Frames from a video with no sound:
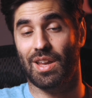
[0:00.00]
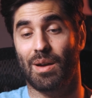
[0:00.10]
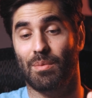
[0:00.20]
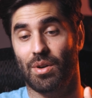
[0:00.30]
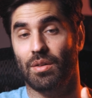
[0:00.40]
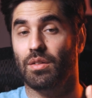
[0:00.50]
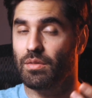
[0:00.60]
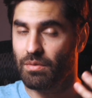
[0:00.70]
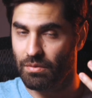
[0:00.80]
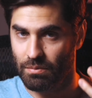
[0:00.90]
camera,
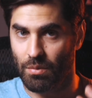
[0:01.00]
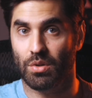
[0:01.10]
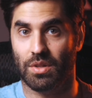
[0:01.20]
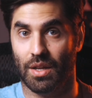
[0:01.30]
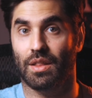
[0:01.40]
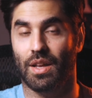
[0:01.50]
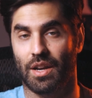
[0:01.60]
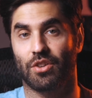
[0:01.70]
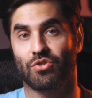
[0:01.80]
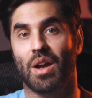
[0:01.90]
most likely
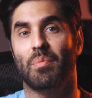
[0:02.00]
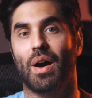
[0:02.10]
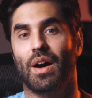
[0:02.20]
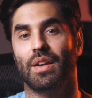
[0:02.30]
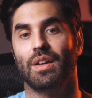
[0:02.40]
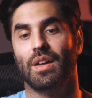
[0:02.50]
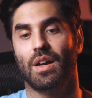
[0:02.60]
on a tripod,